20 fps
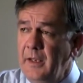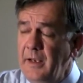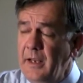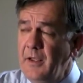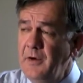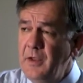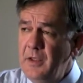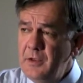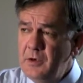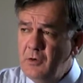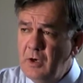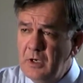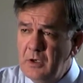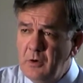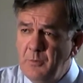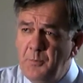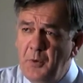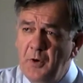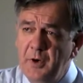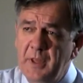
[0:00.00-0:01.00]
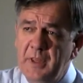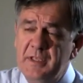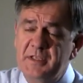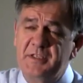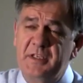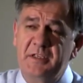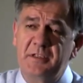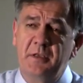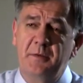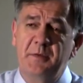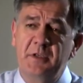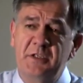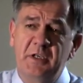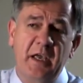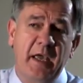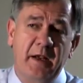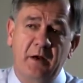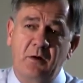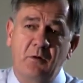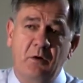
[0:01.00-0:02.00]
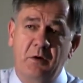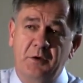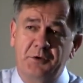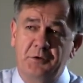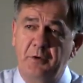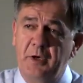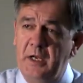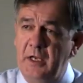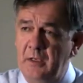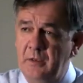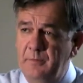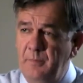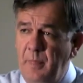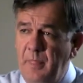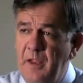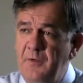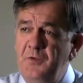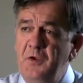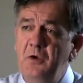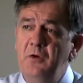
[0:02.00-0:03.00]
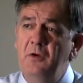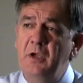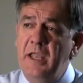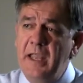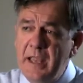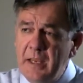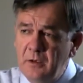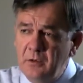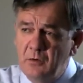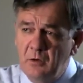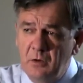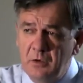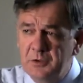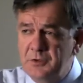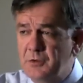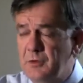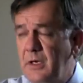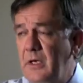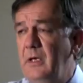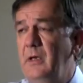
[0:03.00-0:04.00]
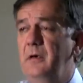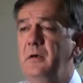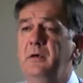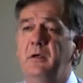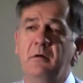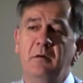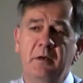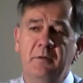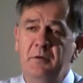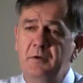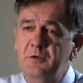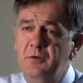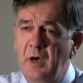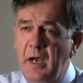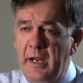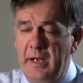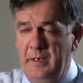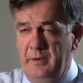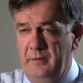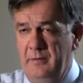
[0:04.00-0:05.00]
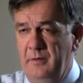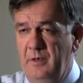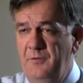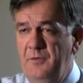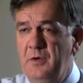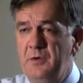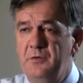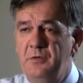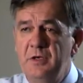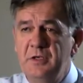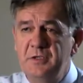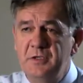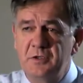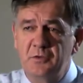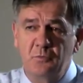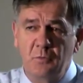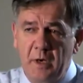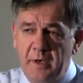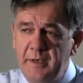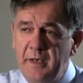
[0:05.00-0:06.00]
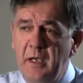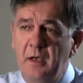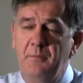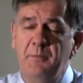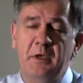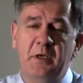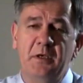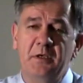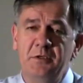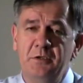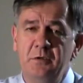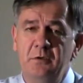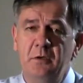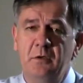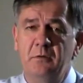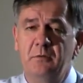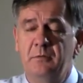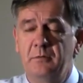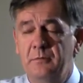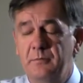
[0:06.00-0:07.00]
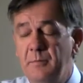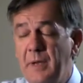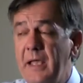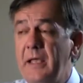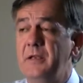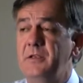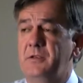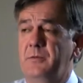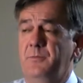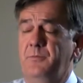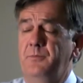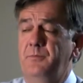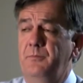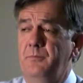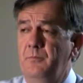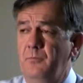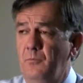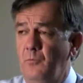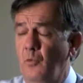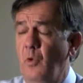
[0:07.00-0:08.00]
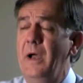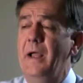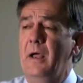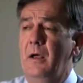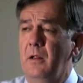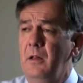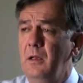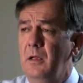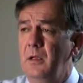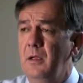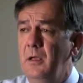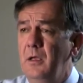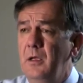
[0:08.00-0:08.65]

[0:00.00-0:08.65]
Now, another critical point of this system is you got to grow a tree. If you can't grow a tree, don't even try it. If your tree just runs out because you don't manage them well,